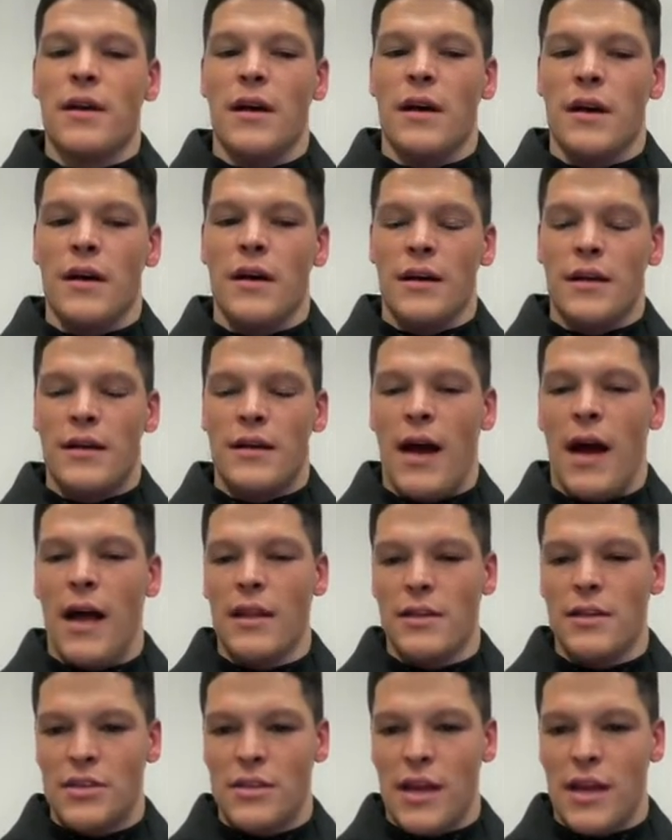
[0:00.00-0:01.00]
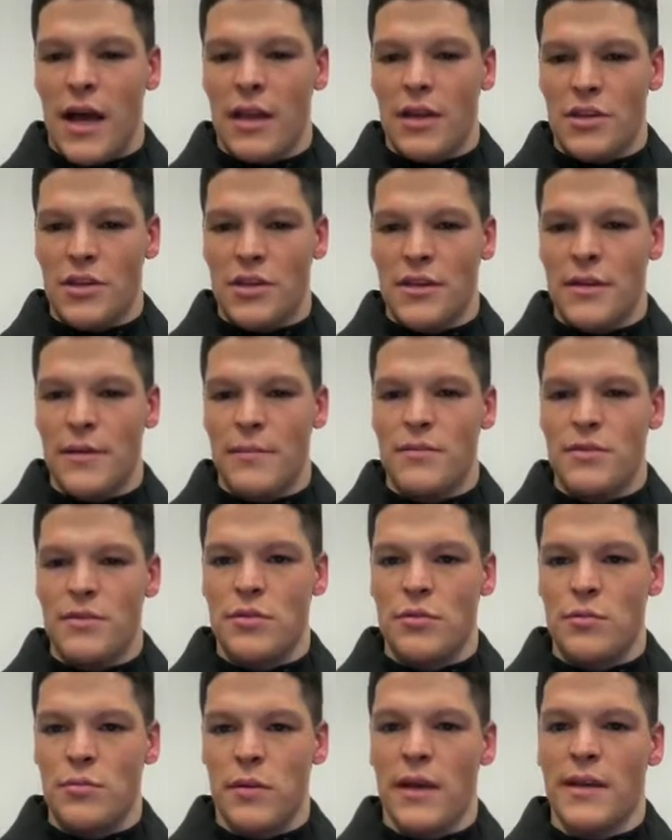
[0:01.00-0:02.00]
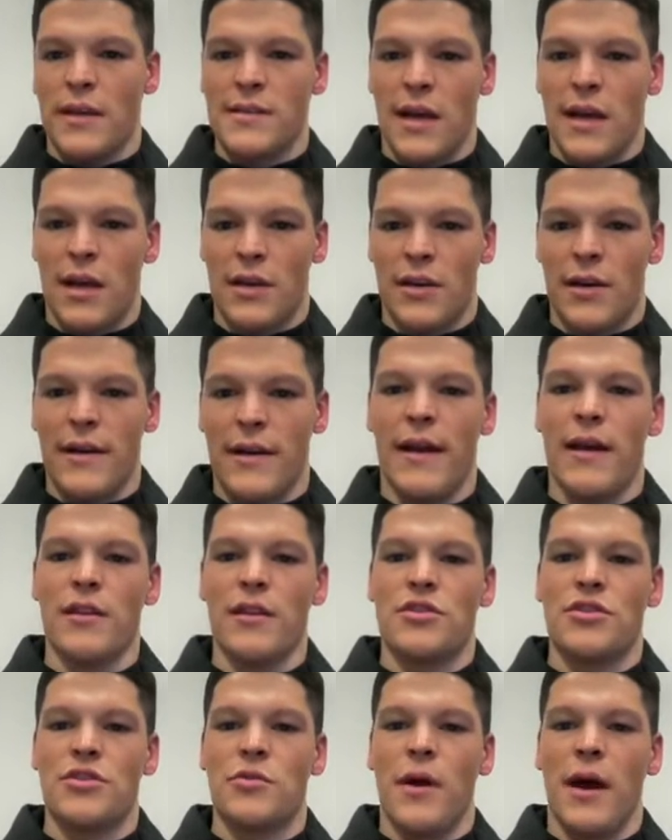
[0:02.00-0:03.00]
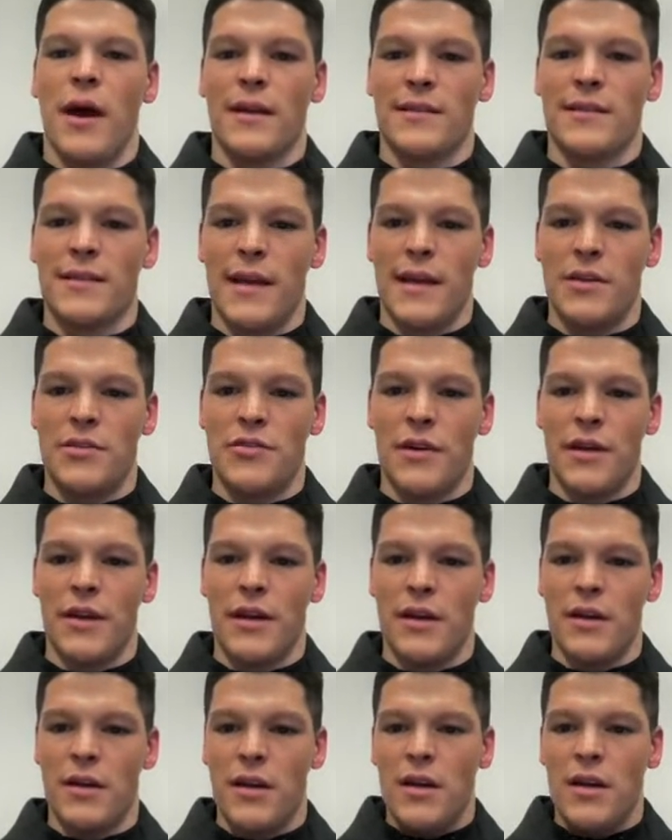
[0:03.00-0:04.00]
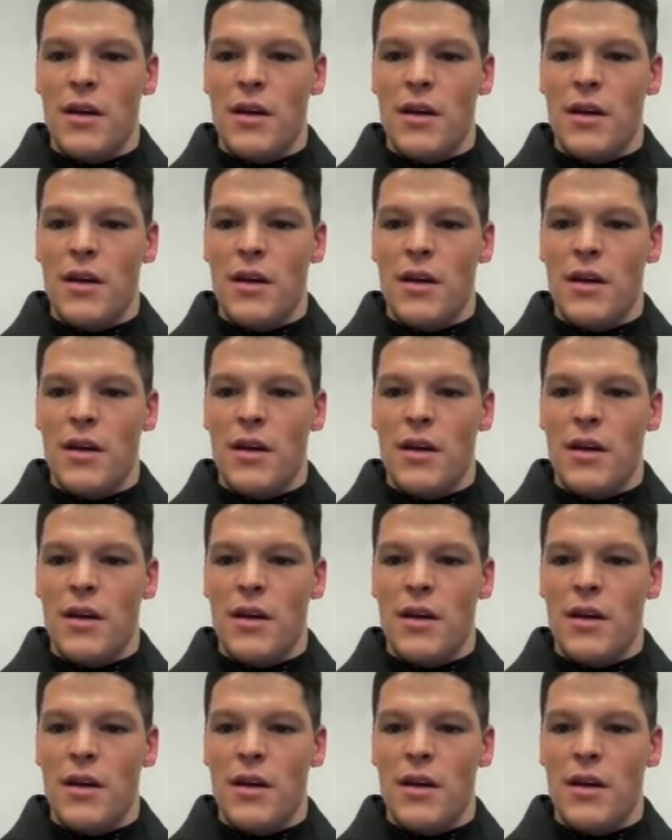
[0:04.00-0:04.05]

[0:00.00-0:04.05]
a college scholarship play soccer at LSU Alexandria,